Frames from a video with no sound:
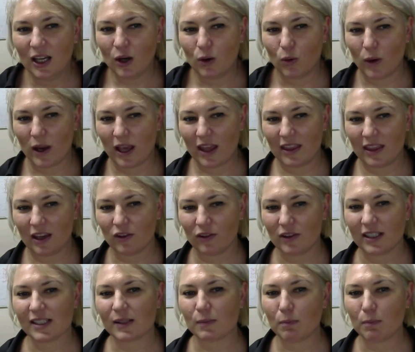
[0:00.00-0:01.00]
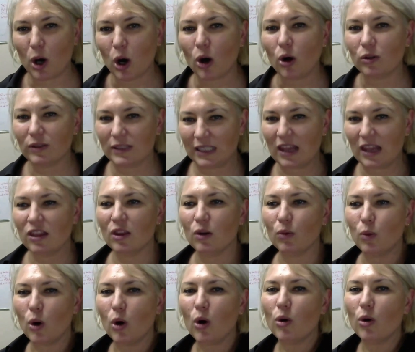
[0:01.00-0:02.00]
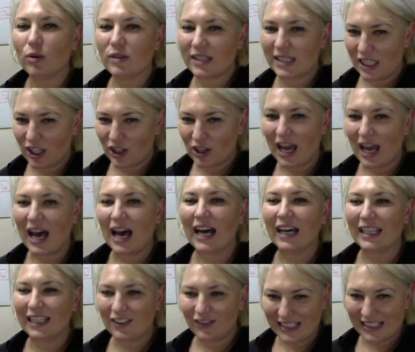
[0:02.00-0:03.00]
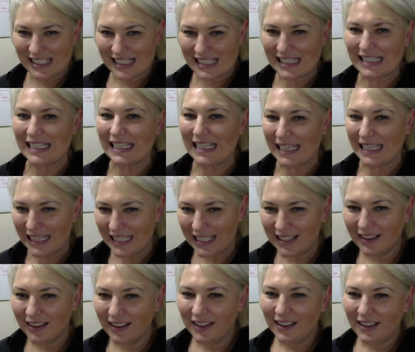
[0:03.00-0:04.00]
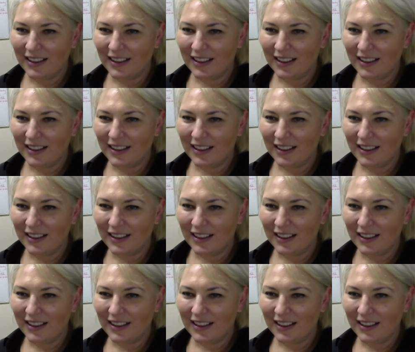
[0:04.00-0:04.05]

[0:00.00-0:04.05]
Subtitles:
where there is mold in the walls that you can't even see.